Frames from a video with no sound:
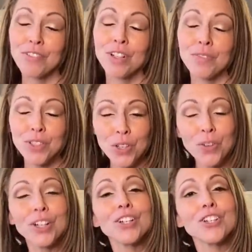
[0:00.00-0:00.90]
from
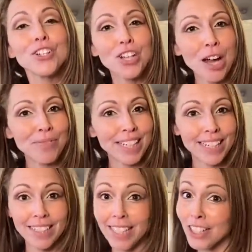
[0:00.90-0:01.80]
your shopping
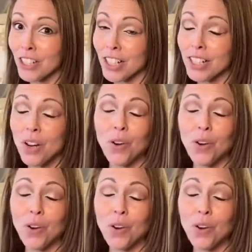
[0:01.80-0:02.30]
addiction